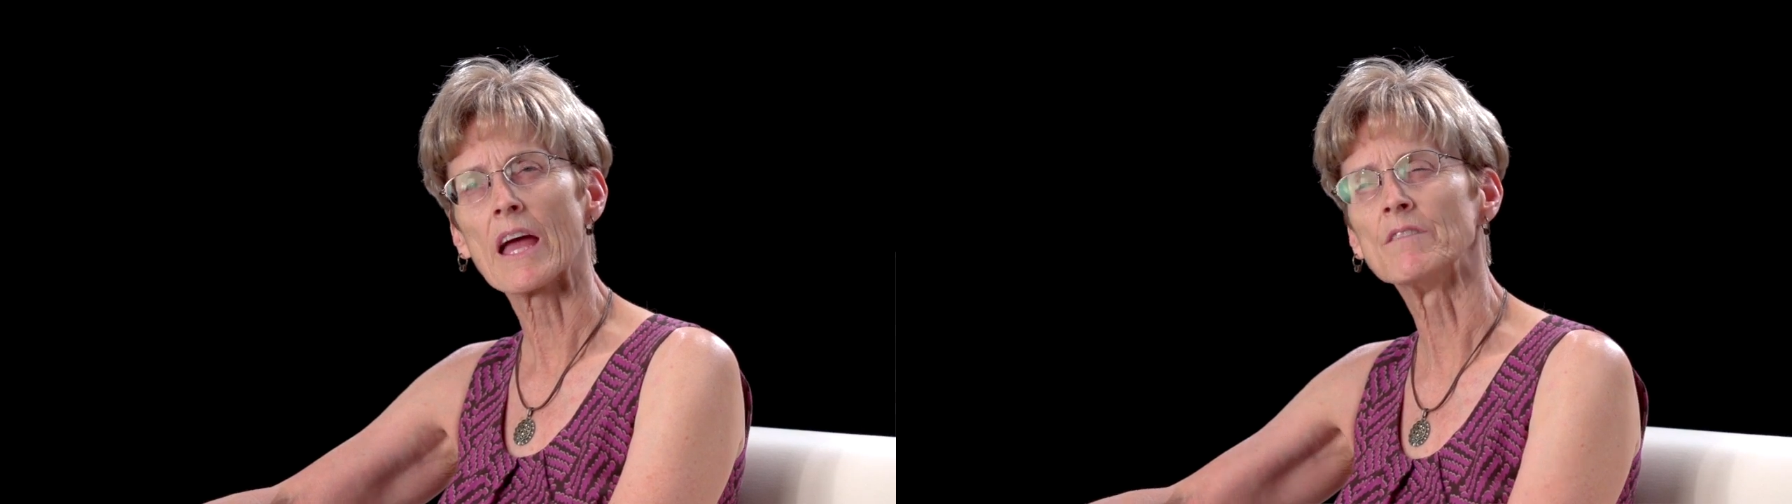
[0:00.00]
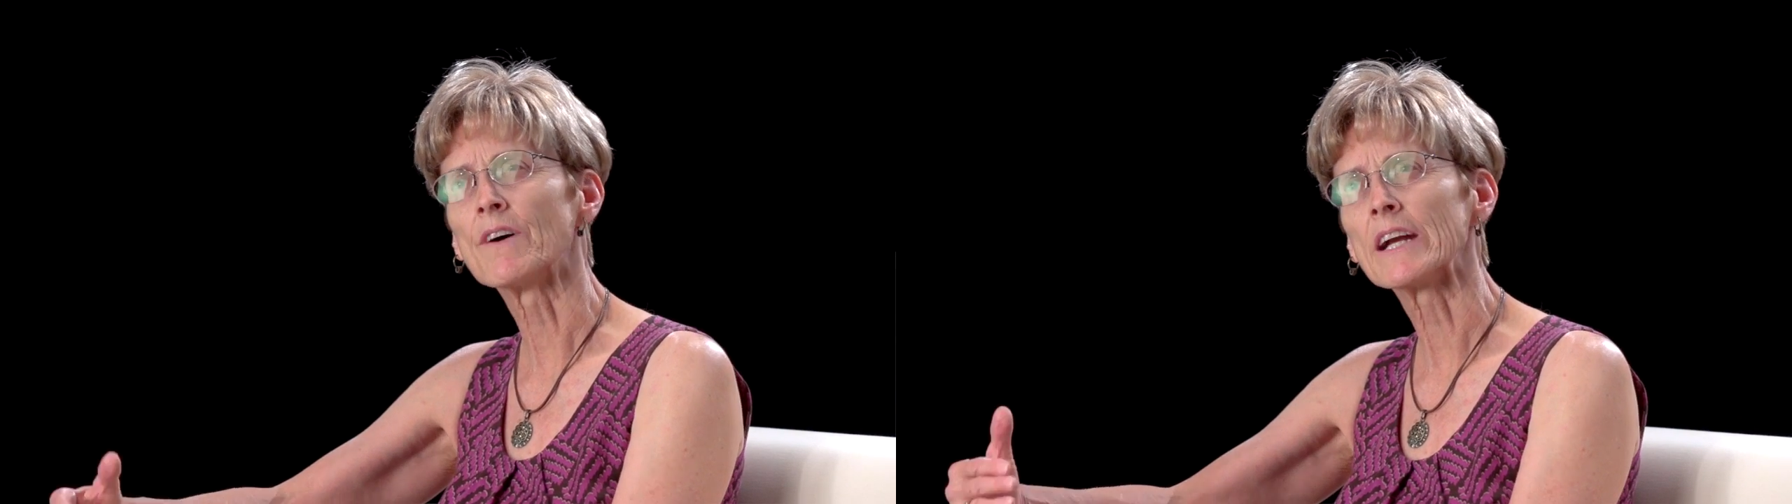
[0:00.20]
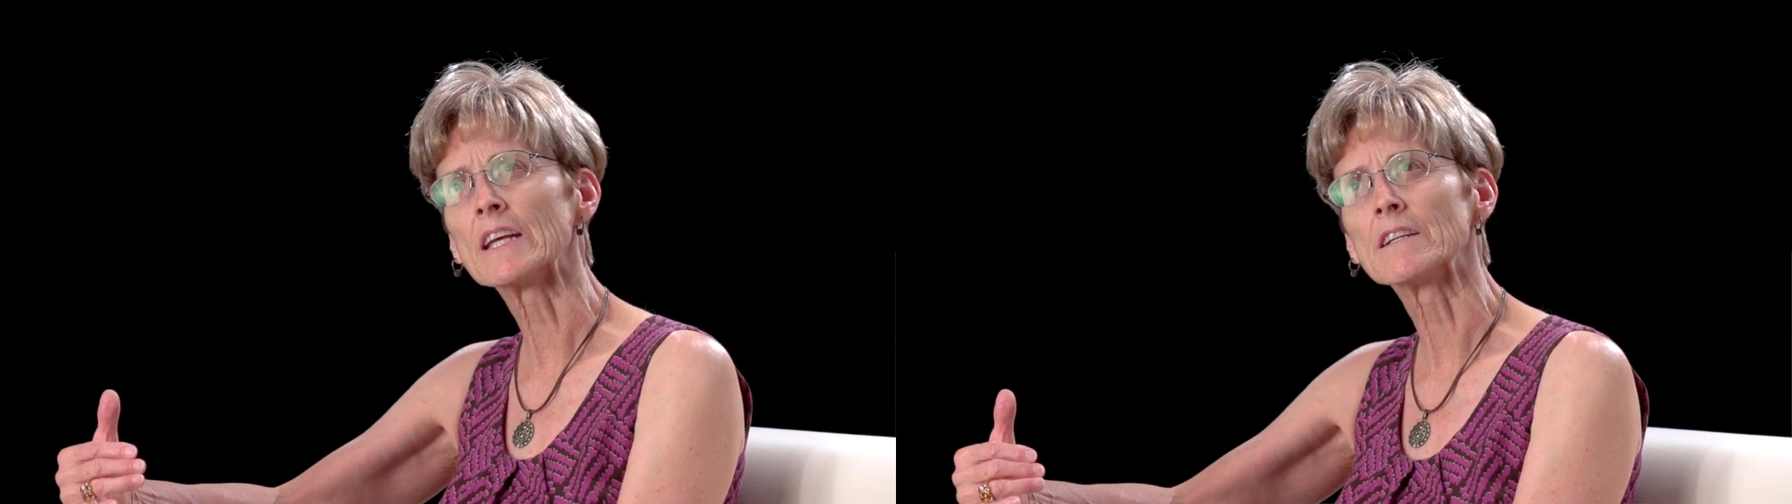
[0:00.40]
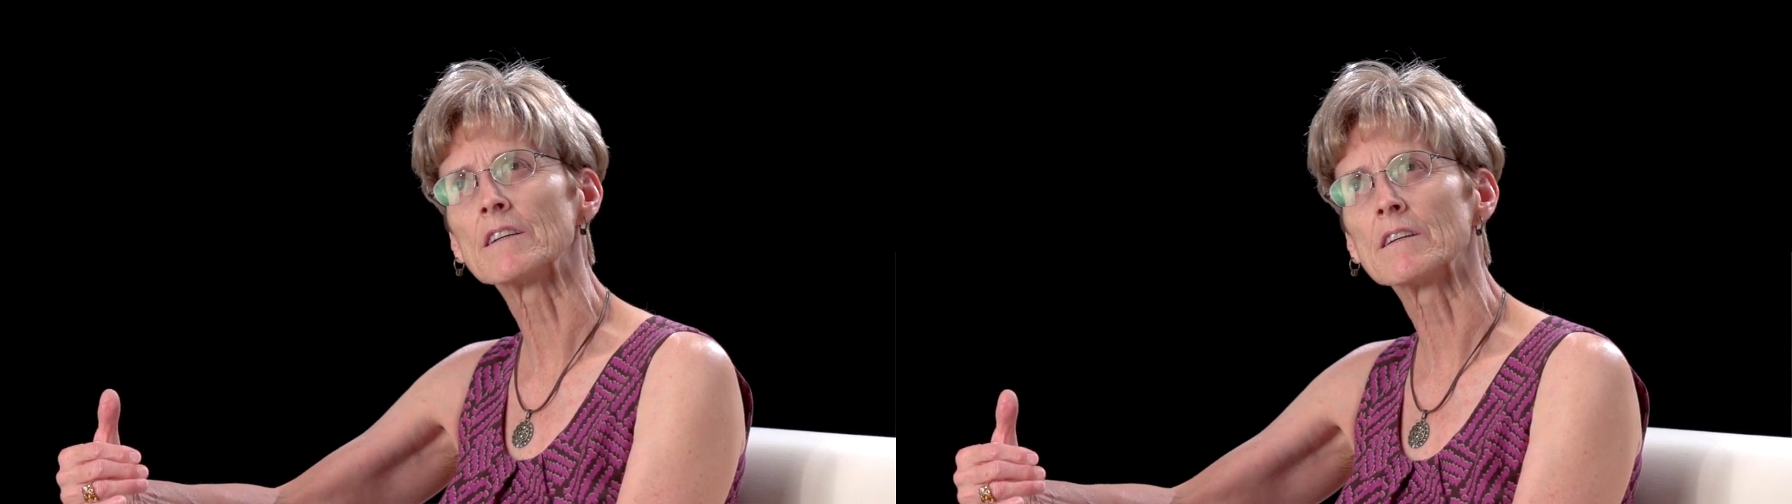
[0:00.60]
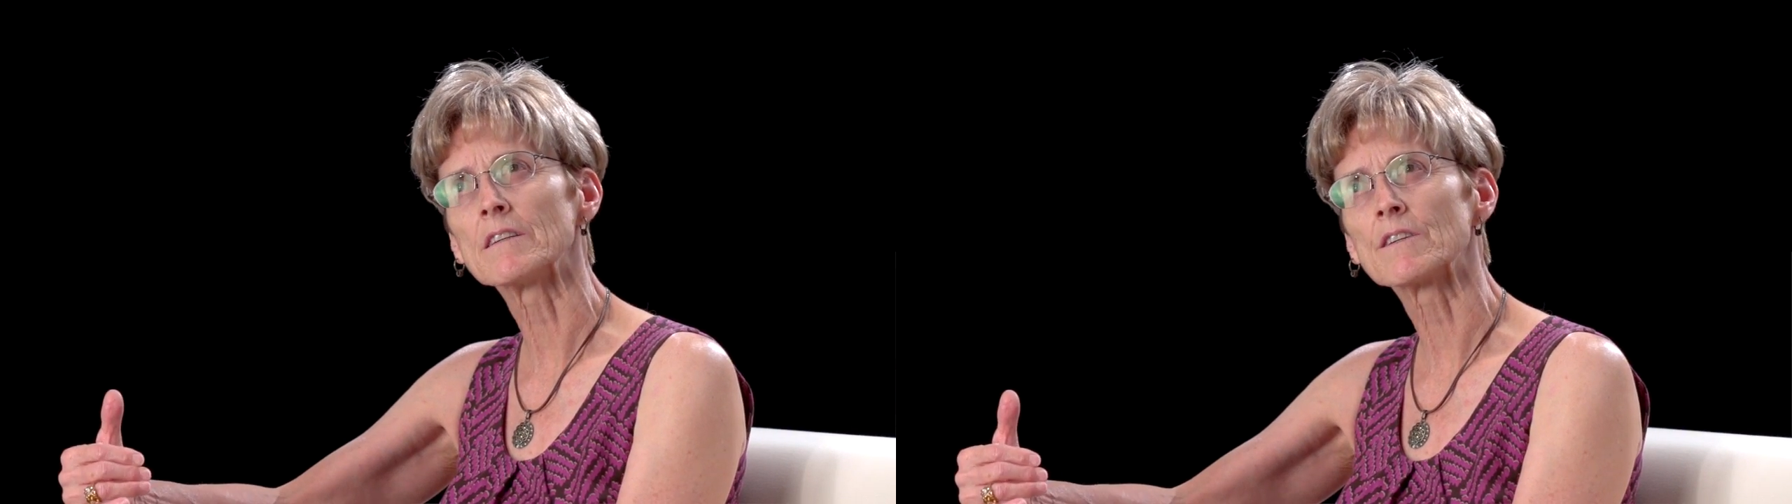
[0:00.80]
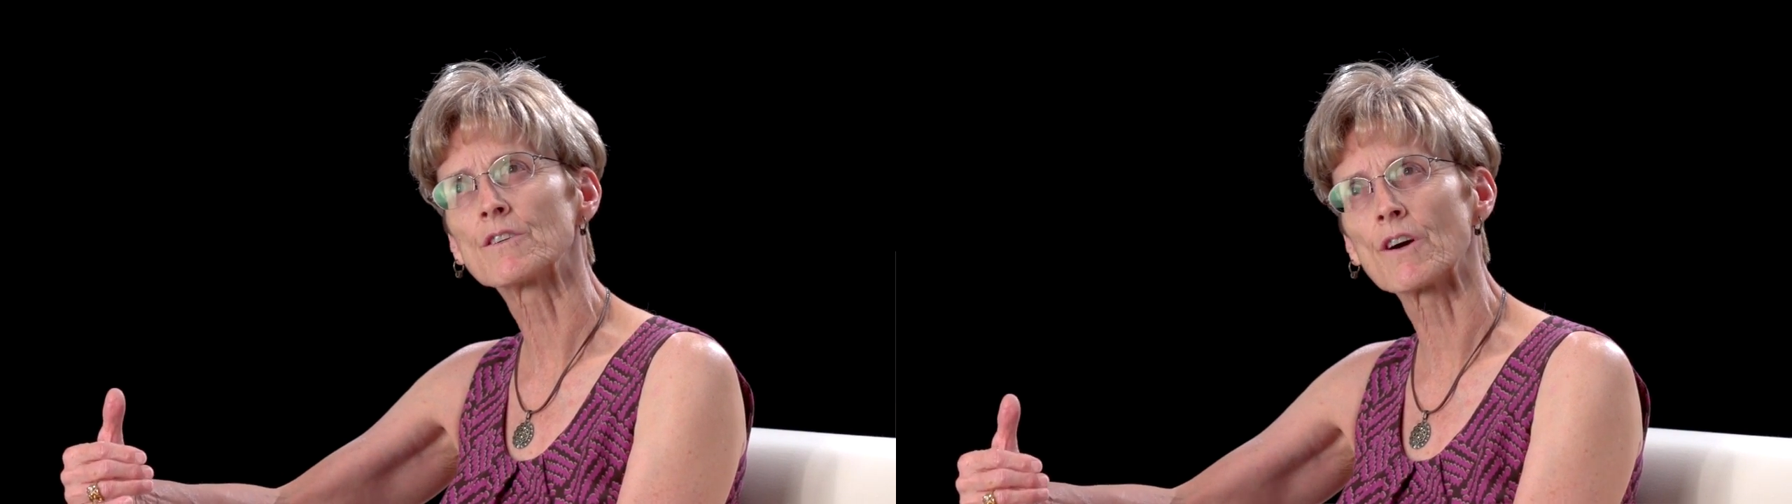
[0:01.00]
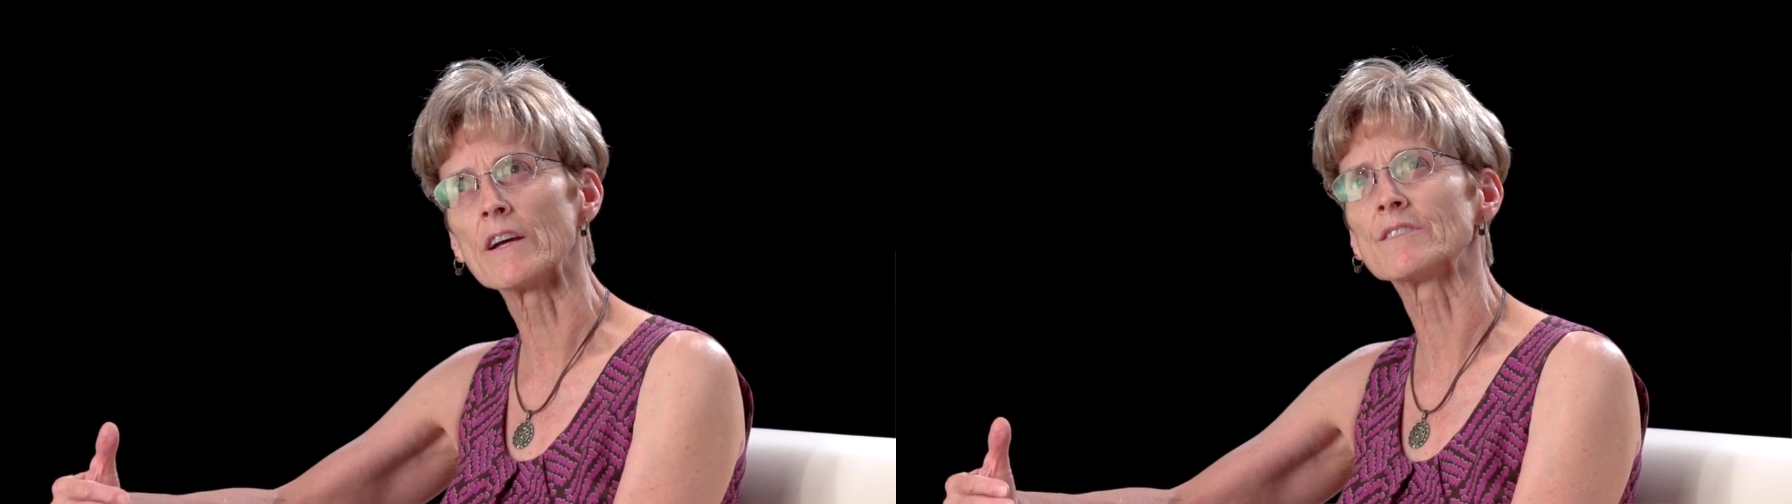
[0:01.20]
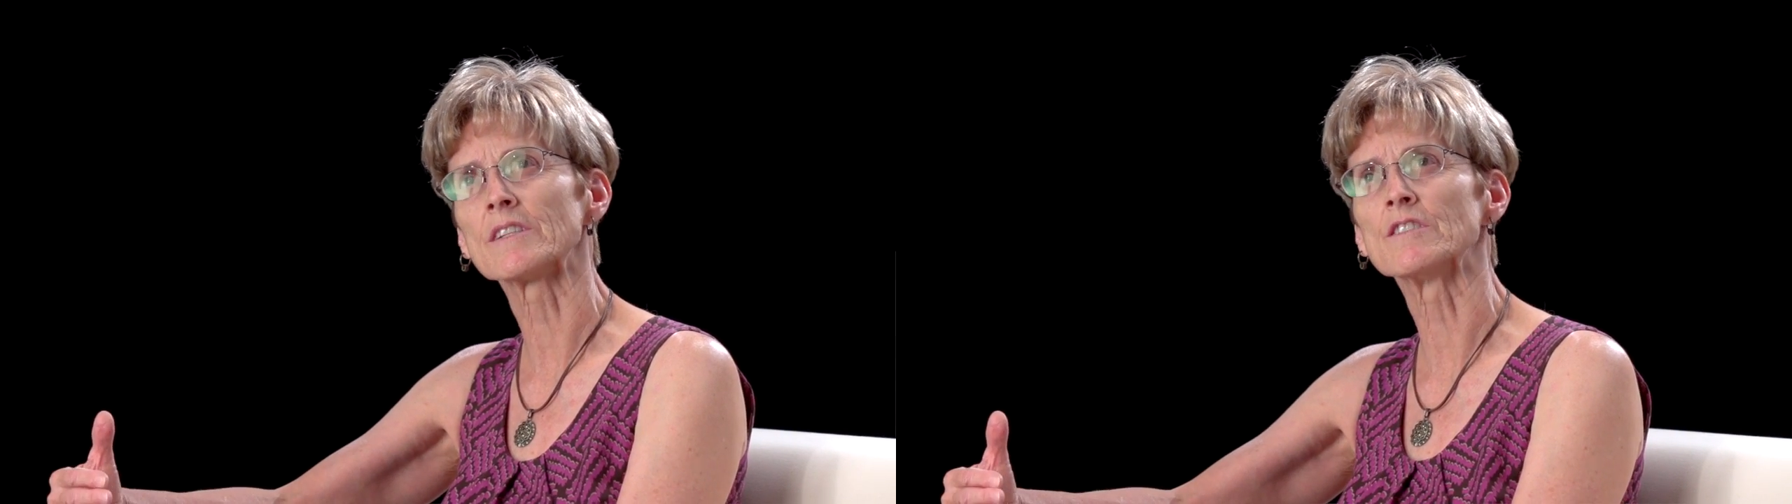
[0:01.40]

inviting Christ